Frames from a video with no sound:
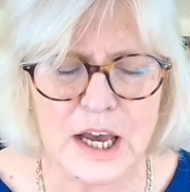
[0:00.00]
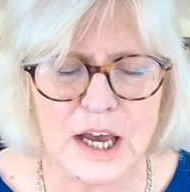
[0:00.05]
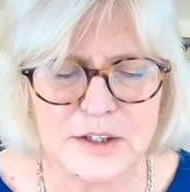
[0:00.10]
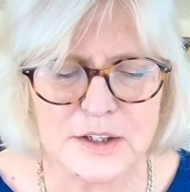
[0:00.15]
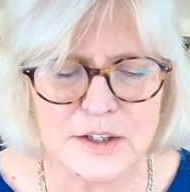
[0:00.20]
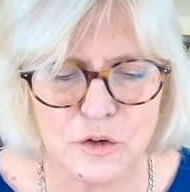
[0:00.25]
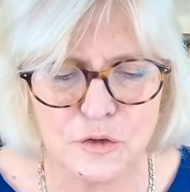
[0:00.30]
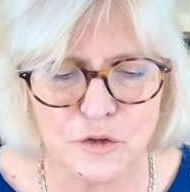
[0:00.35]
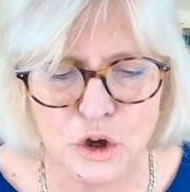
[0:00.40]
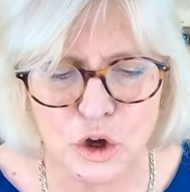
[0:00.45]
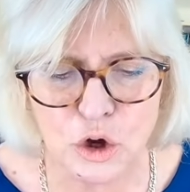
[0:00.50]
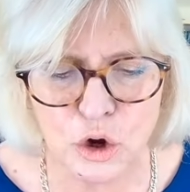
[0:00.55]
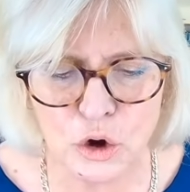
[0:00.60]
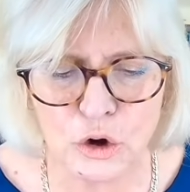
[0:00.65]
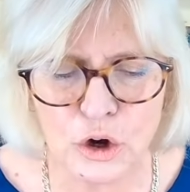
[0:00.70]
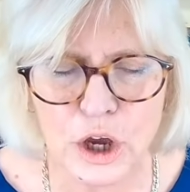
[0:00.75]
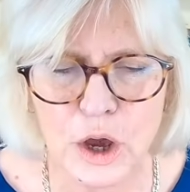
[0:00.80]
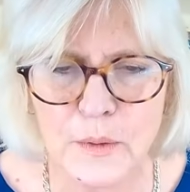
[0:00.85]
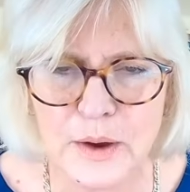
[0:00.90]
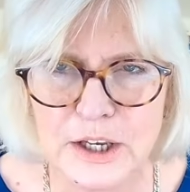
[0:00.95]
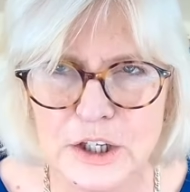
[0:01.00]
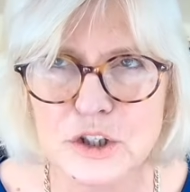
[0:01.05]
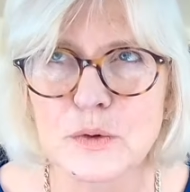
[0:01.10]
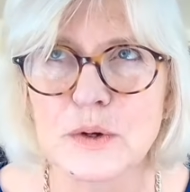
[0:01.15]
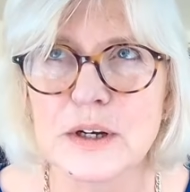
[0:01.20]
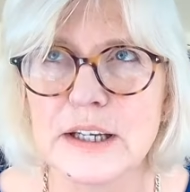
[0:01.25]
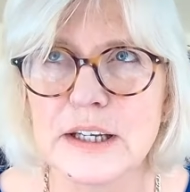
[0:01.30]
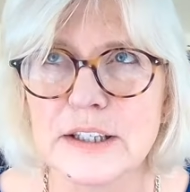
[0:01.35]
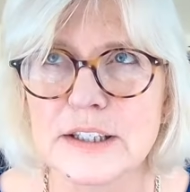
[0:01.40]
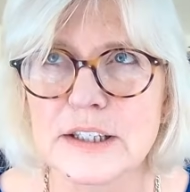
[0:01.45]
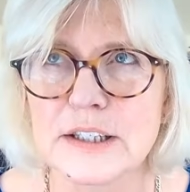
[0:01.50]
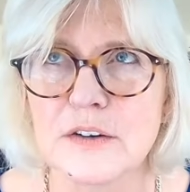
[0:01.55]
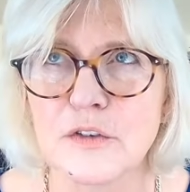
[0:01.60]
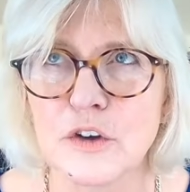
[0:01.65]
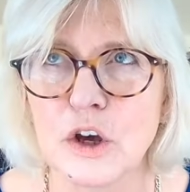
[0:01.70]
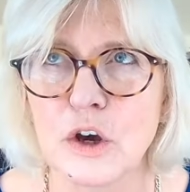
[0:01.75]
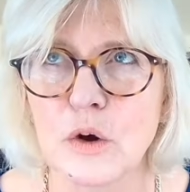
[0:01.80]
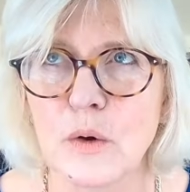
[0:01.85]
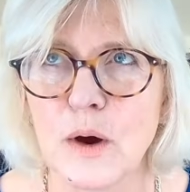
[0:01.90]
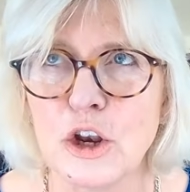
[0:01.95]
So if you're going to an
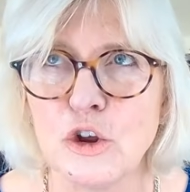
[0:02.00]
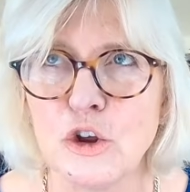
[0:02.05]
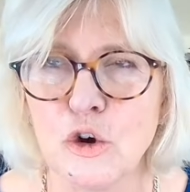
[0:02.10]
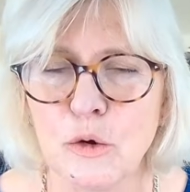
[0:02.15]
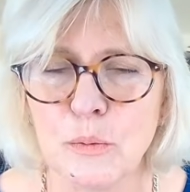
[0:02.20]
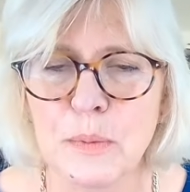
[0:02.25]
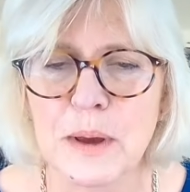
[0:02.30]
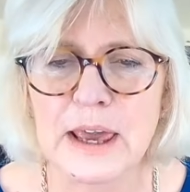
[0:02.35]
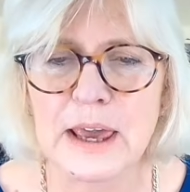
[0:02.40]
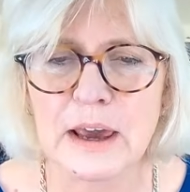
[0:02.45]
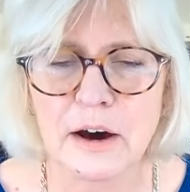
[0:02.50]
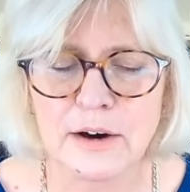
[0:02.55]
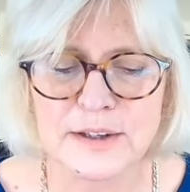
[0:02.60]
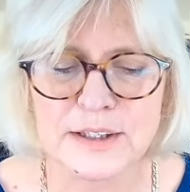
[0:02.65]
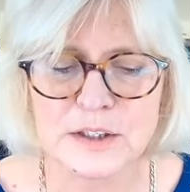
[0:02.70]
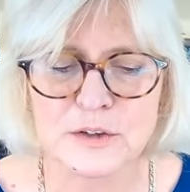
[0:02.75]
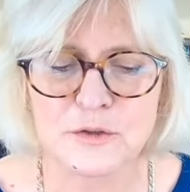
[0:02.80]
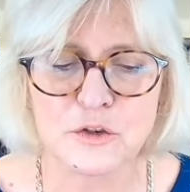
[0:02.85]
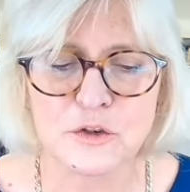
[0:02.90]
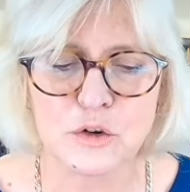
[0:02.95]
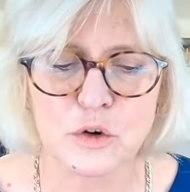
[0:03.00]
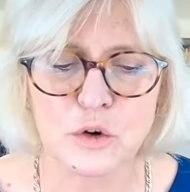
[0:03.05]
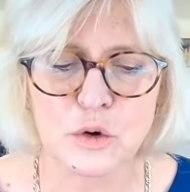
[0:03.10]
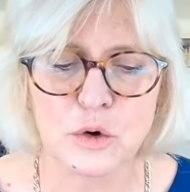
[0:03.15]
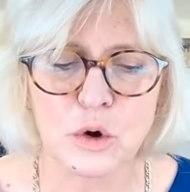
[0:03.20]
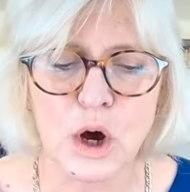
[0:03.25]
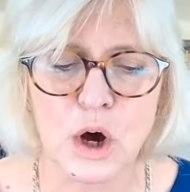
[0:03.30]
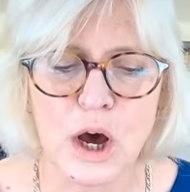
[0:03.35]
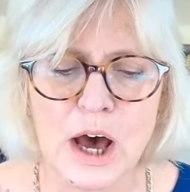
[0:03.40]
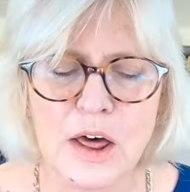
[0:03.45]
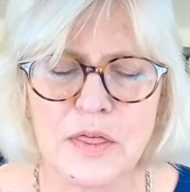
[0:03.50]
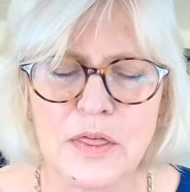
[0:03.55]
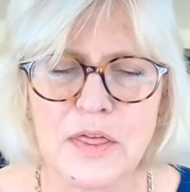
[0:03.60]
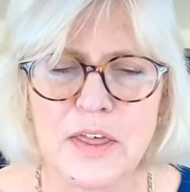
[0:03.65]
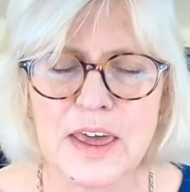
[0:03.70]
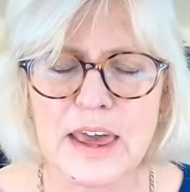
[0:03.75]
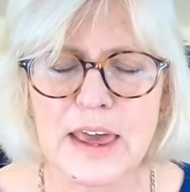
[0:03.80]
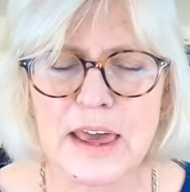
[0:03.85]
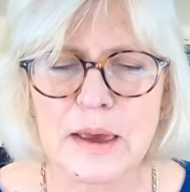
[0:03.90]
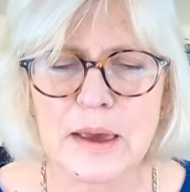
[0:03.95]
interview and you're being asked for
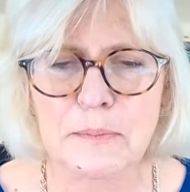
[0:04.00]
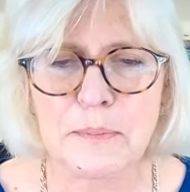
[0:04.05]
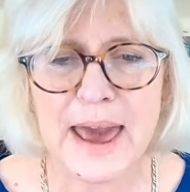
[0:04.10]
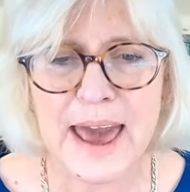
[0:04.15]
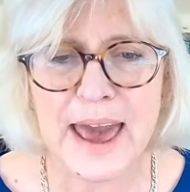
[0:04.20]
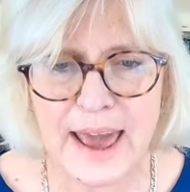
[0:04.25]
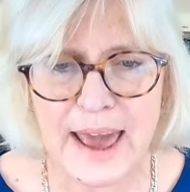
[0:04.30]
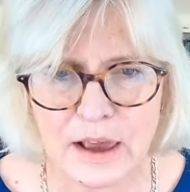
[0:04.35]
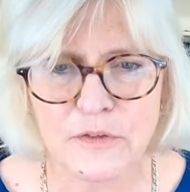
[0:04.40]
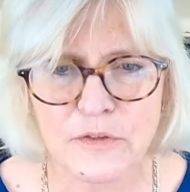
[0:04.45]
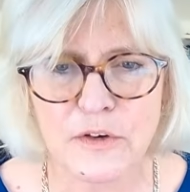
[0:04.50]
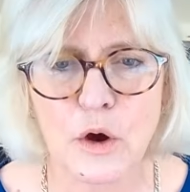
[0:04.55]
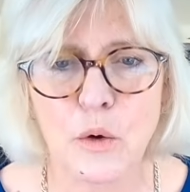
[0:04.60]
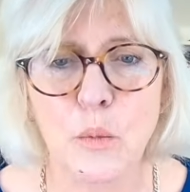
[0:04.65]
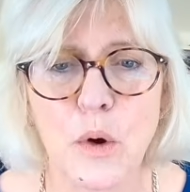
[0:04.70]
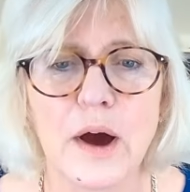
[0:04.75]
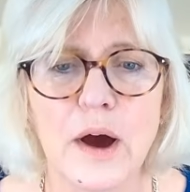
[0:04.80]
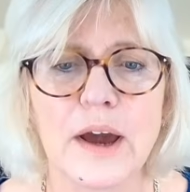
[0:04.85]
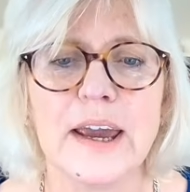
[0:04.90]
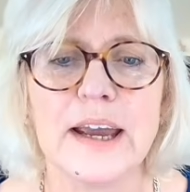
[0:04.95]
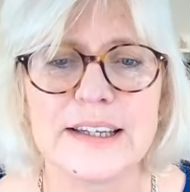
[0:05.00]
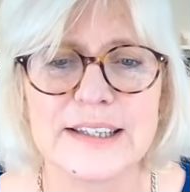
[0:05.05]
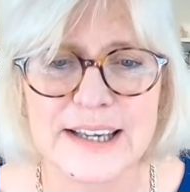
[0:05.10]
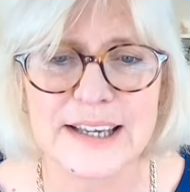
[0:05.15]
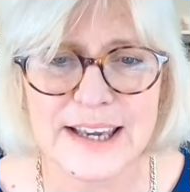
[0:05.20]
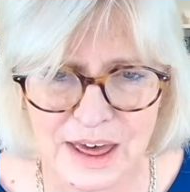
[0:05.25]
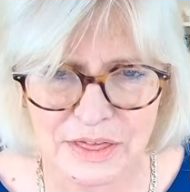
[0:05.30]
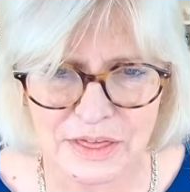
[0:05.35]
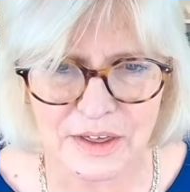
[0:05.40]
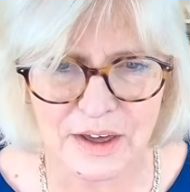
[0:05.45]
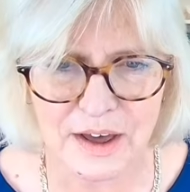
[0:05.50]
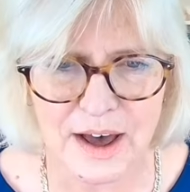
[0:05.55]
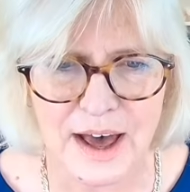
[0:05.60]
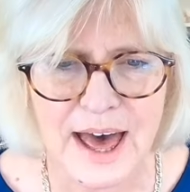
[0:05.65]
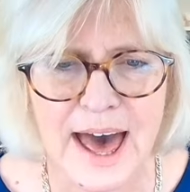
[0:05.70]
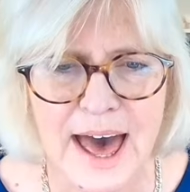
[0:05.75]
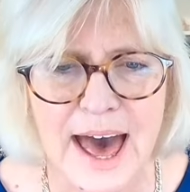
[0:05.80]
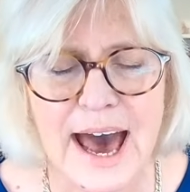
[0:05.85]
the behaviour working together,